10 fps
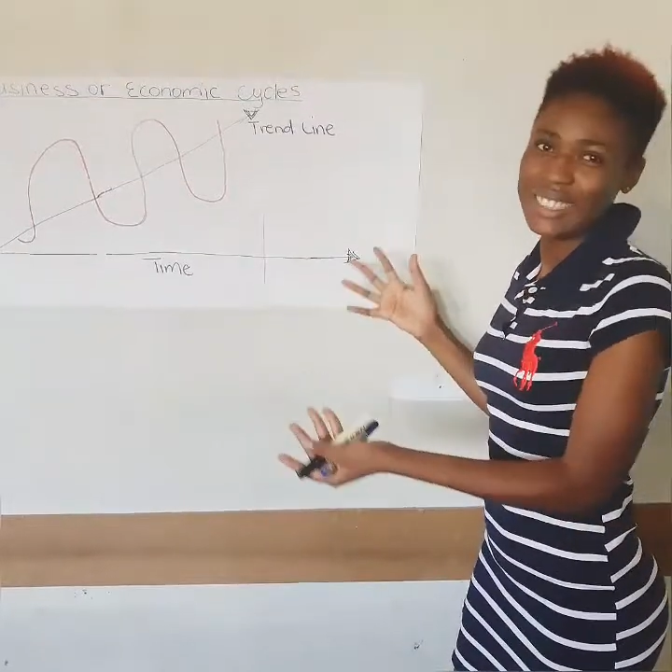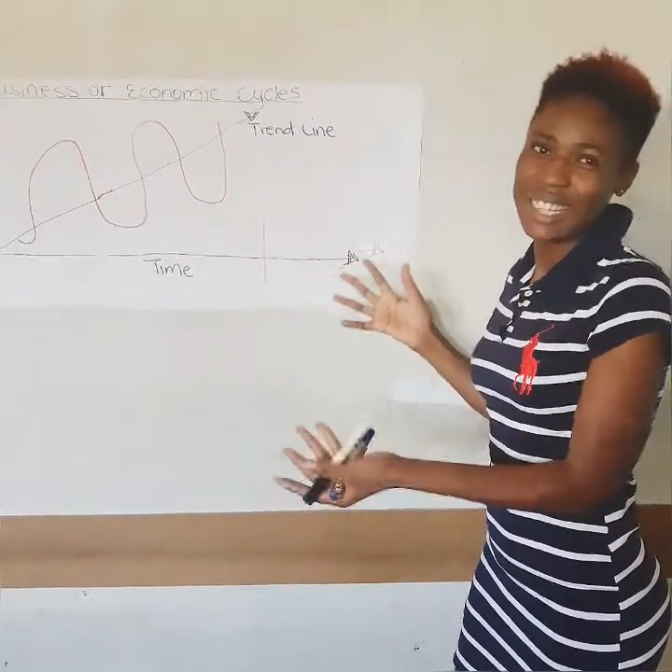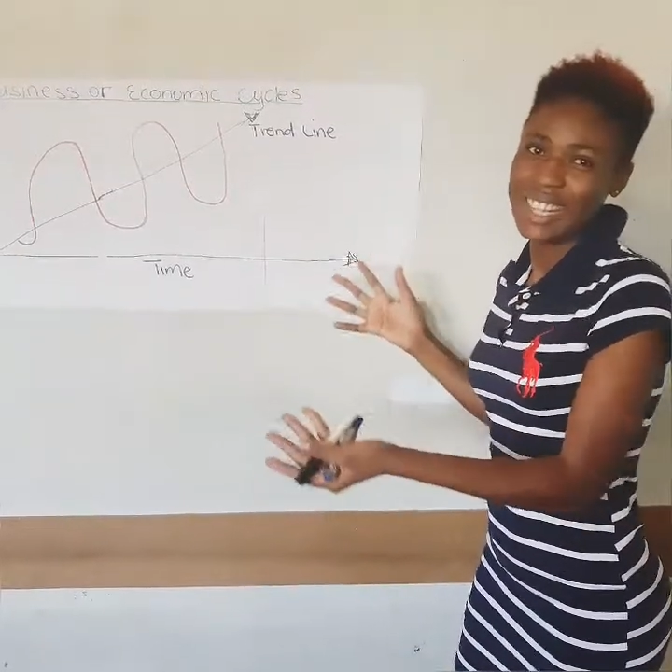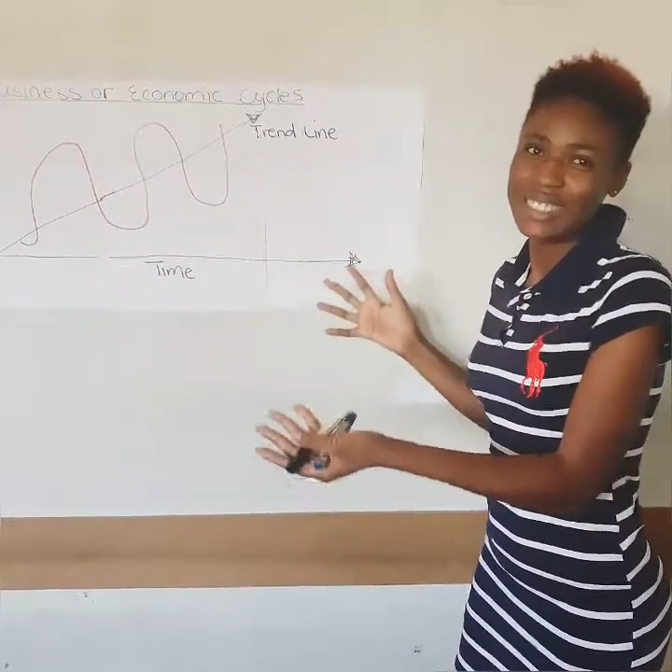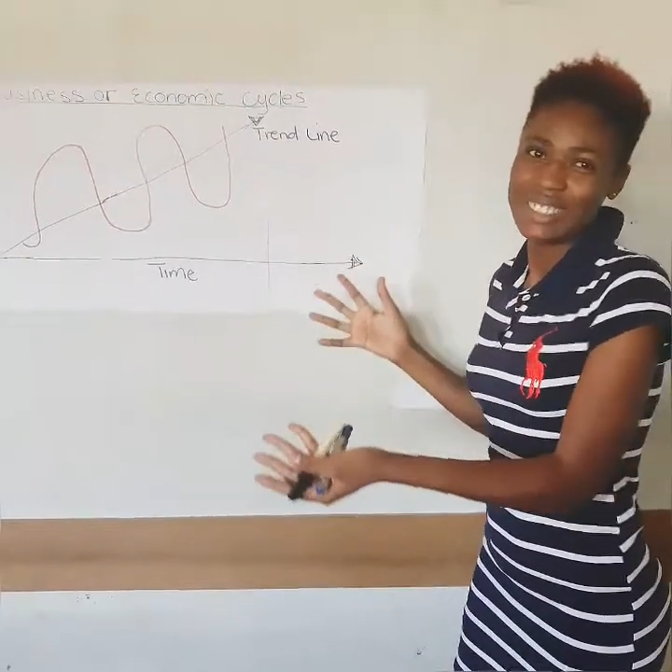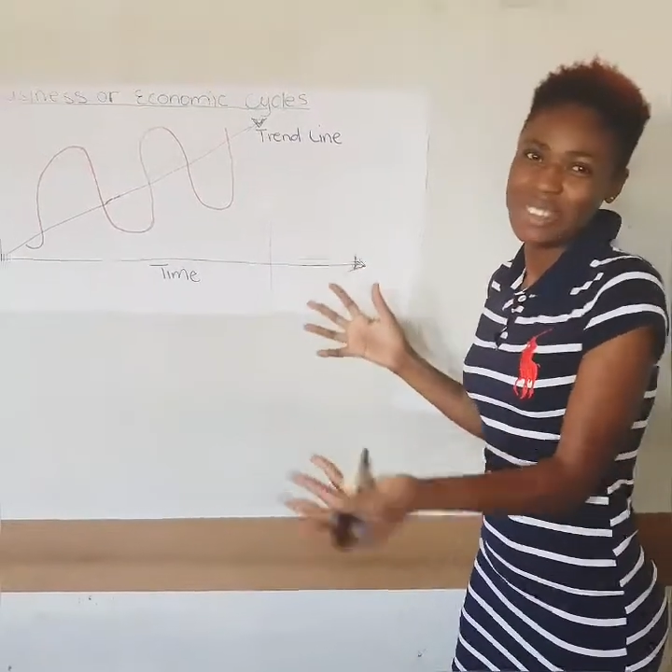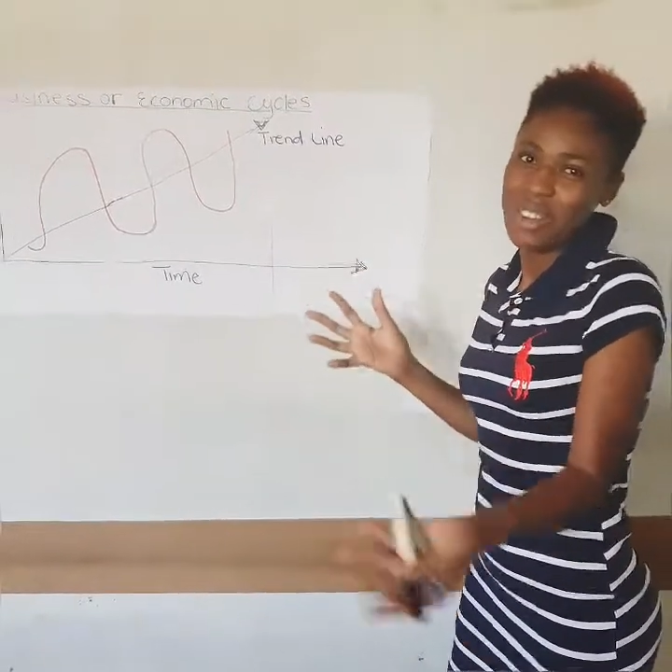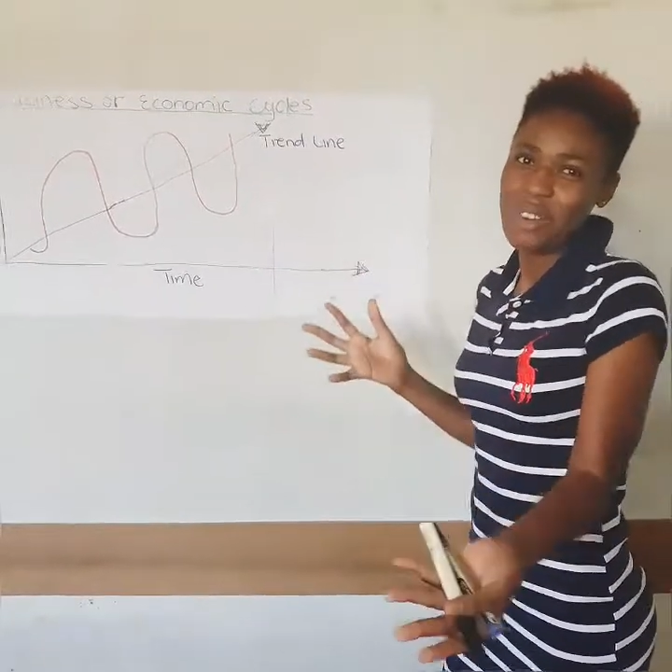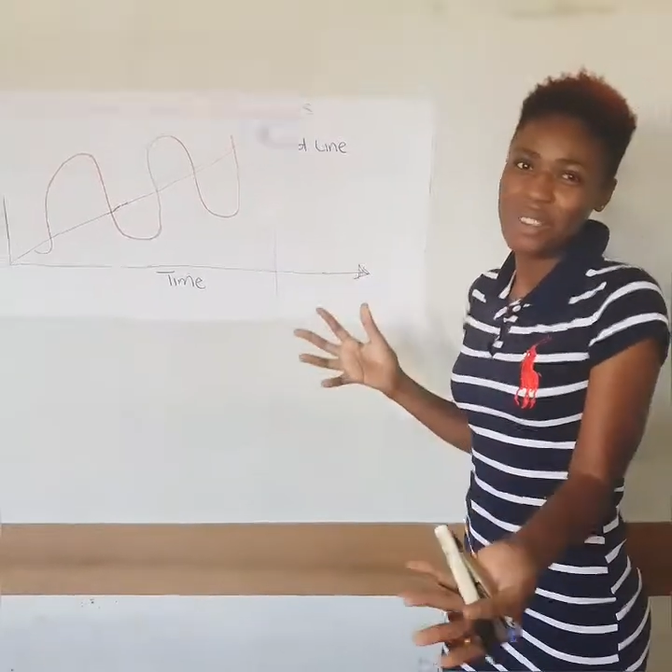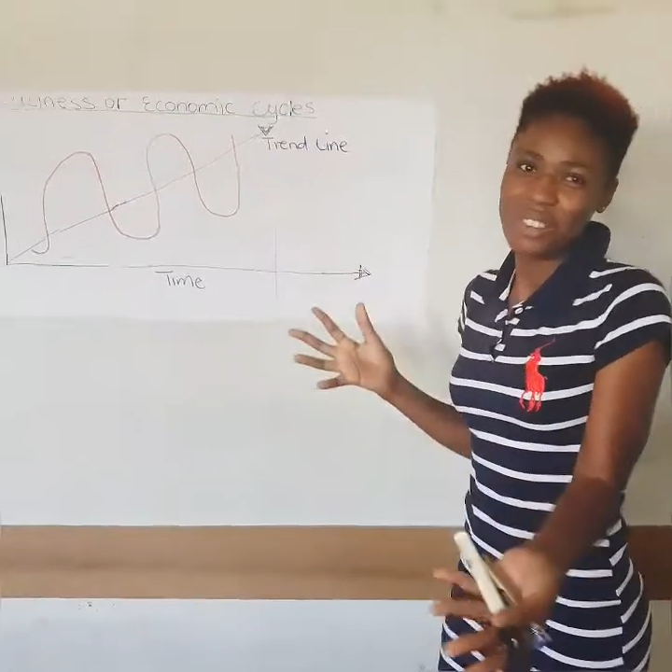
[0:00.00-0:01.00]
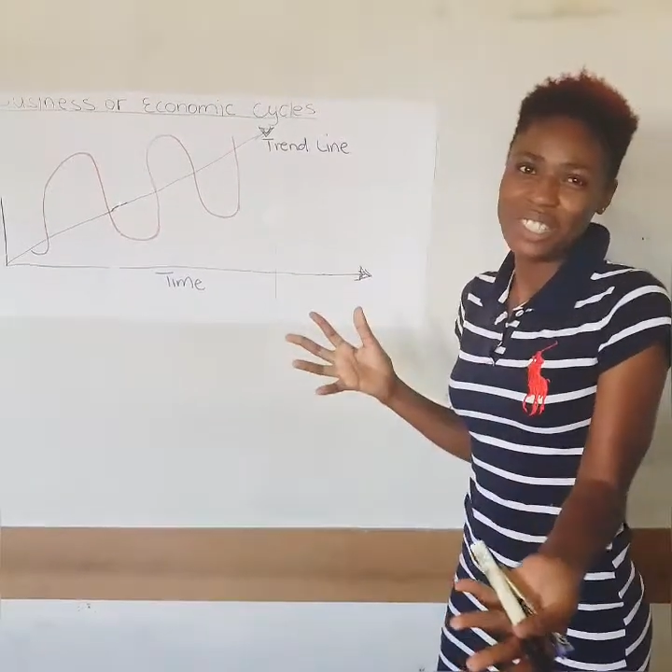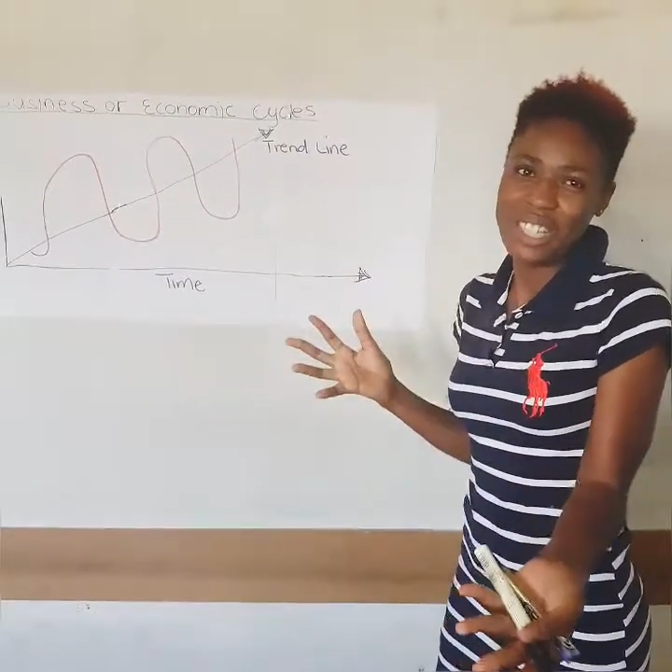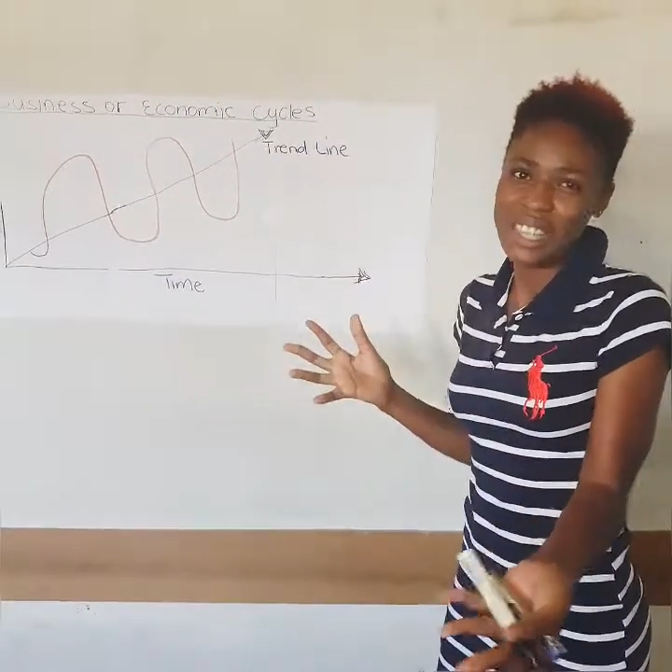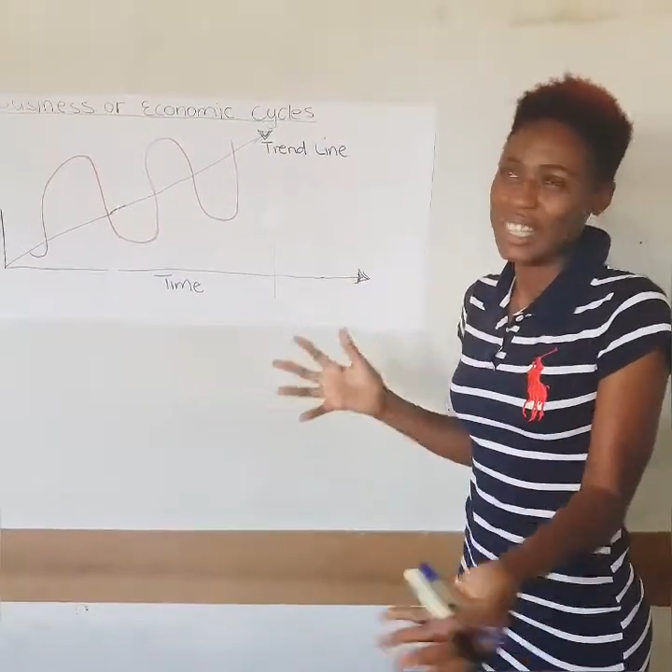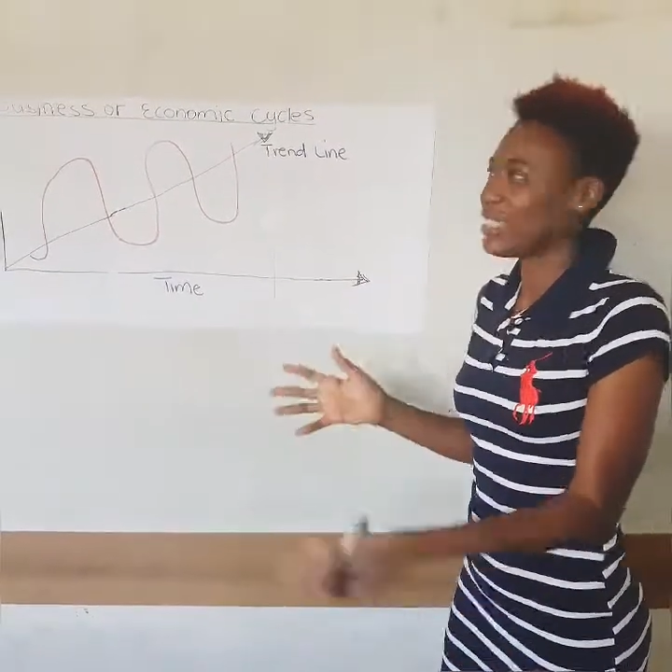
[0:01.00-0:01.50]
and corona
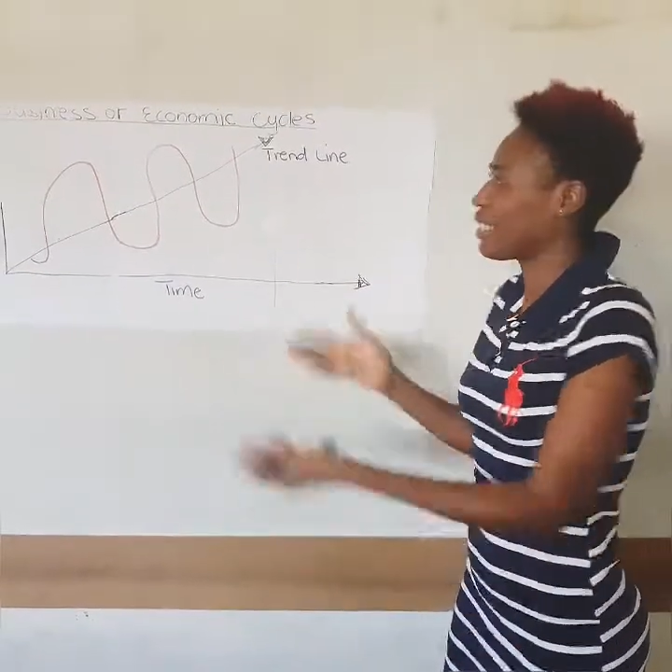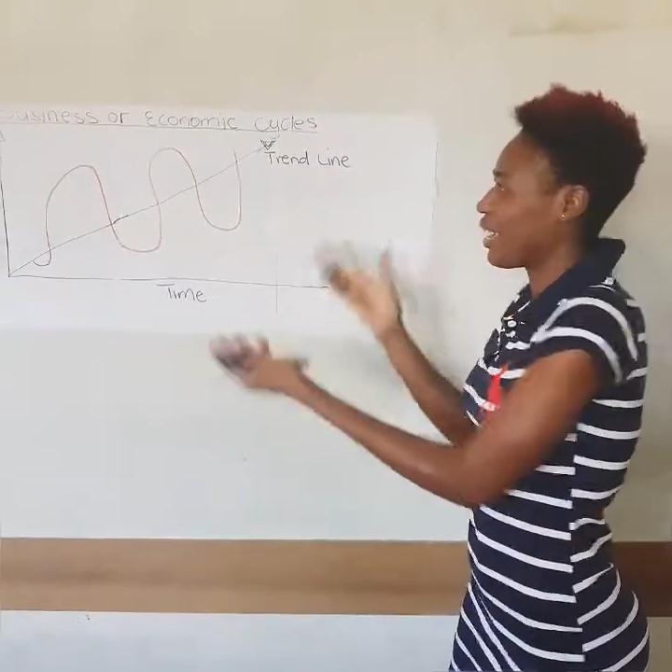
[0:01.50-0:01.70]
things.